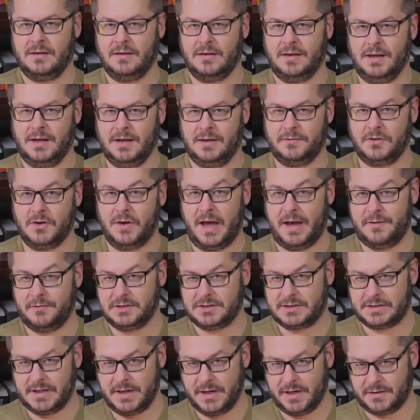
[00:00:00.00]
If you
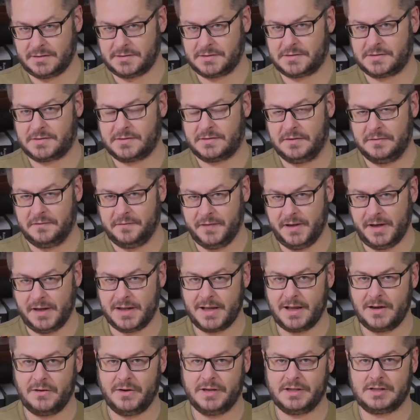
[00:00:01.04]
haven't seen it, the
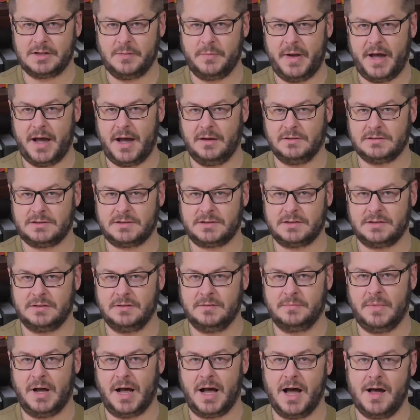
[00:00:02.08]
video is about
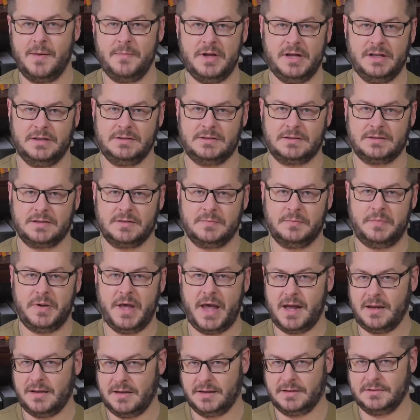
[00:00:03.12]
Muhammad's
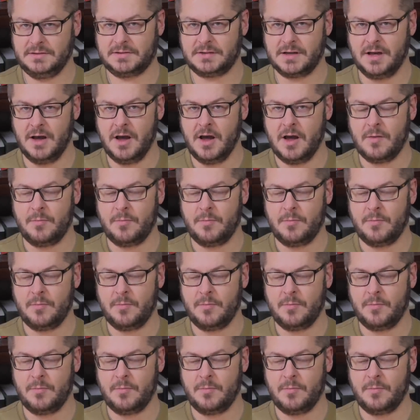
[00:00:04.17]
companions